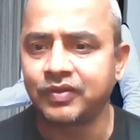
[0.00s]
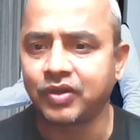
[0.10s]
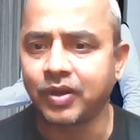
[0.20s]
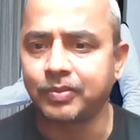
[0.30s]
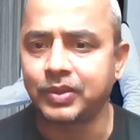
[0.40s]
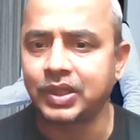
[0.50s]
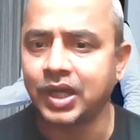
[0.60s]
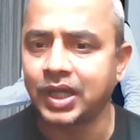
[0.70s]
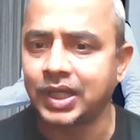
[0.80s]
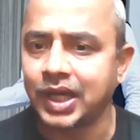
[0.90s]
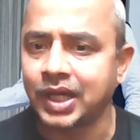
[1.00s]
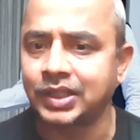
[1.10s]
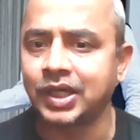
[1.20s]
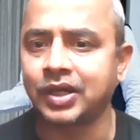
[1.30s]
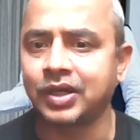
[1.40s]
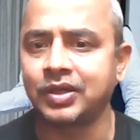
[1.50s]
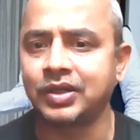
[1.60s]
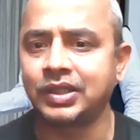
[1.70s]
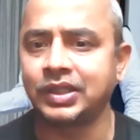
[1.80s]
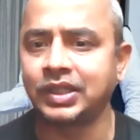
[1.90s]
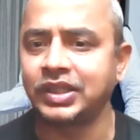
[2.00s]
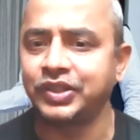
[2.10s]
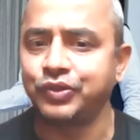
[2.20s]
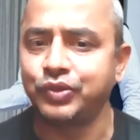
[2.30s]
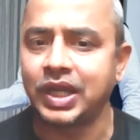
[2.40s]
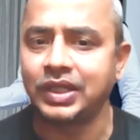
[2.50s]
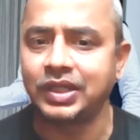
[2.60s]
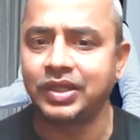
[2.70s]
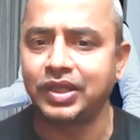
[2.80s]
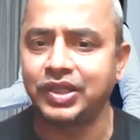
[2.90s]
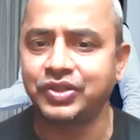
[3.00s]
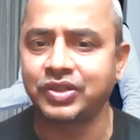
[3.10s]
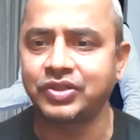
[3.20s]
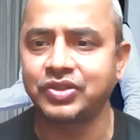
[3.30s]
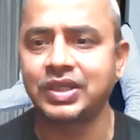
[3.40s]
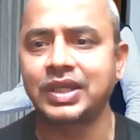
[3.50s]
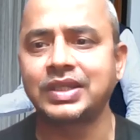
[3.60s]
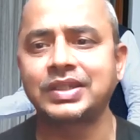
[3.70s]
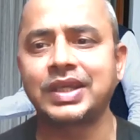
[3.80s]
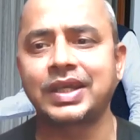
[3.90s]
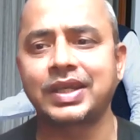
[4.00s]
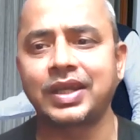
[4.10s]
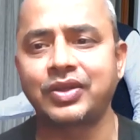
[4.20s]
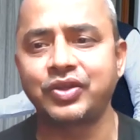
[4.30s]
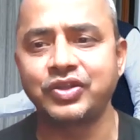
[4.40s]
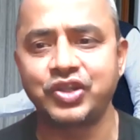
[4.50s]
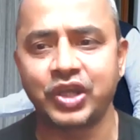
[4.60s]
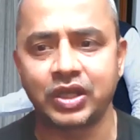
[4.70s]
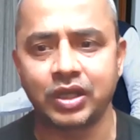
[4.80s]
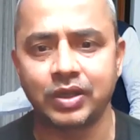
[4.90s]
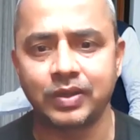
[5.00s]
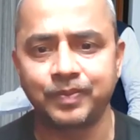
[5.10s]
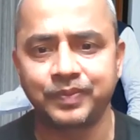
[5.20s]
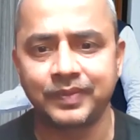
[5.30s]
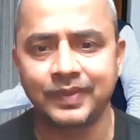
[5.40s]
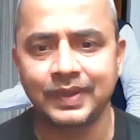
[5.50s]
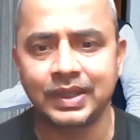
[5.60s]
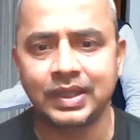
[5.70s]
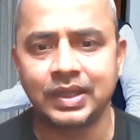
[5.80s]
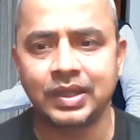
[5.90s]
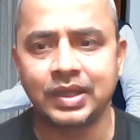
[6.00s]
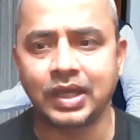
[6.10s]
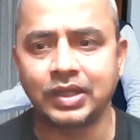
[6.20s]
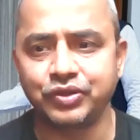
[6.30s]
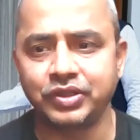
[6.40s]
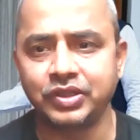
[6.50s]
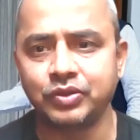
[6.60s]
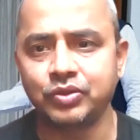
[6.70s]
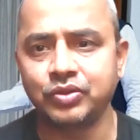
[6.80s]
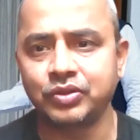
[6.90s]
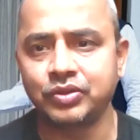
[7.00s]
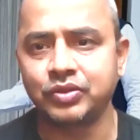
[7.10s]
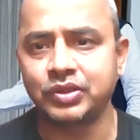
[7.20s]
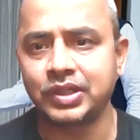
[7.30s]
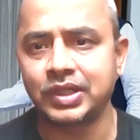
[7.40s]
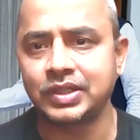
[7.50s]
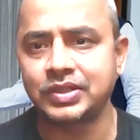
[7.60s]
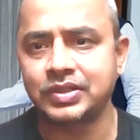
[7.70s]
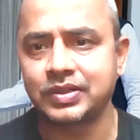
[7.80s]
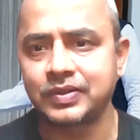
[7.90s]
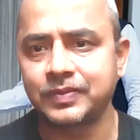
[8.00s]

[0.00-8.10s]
from none other than the United Nations Secretary General, Antonio Guterres.